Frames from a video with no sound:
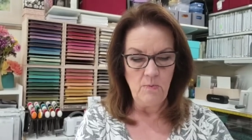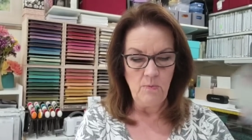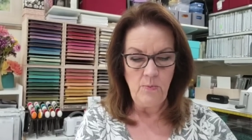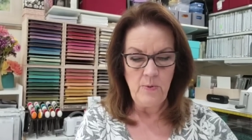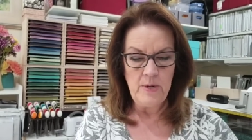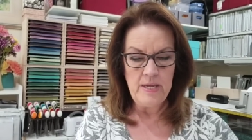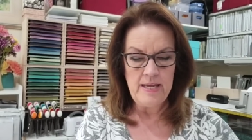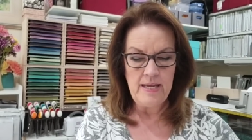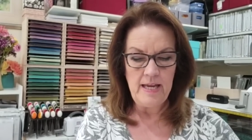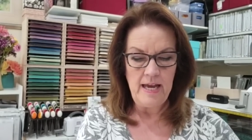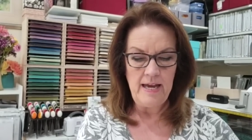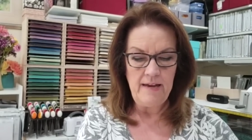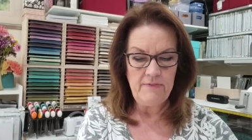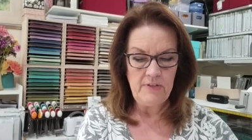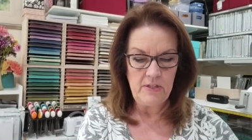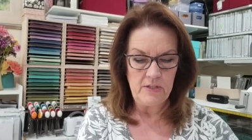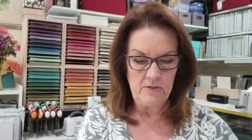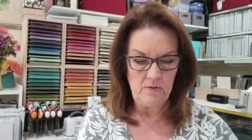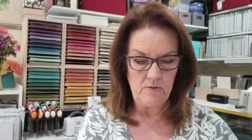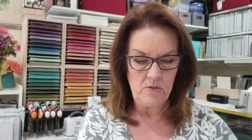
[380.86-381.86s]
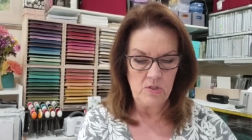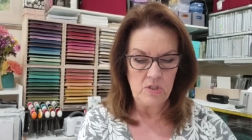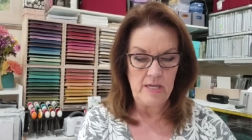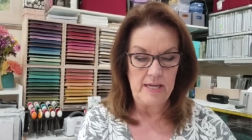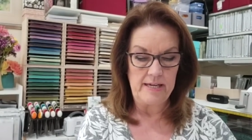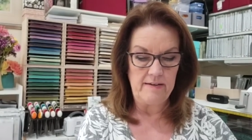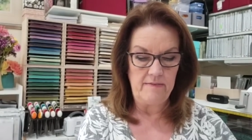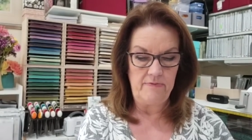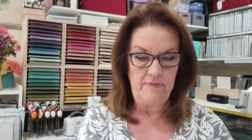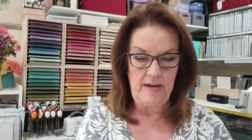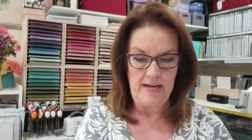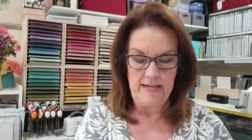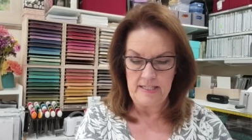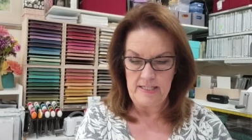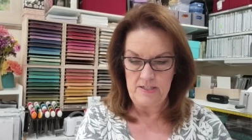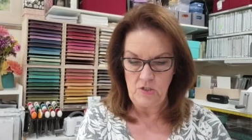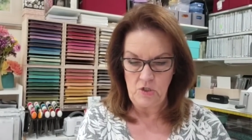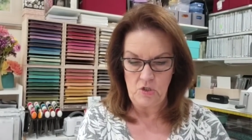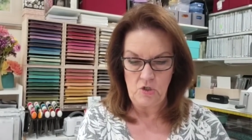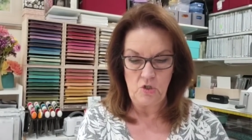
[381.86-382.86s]
we have used, in fact,
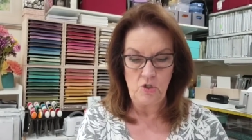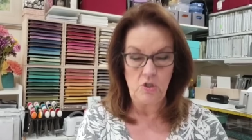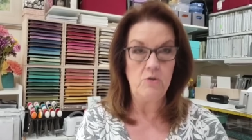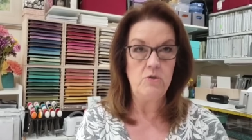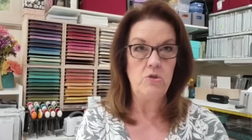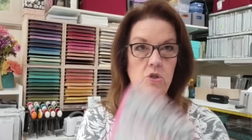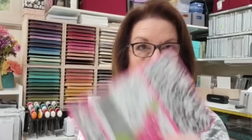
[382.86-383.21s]
I just showed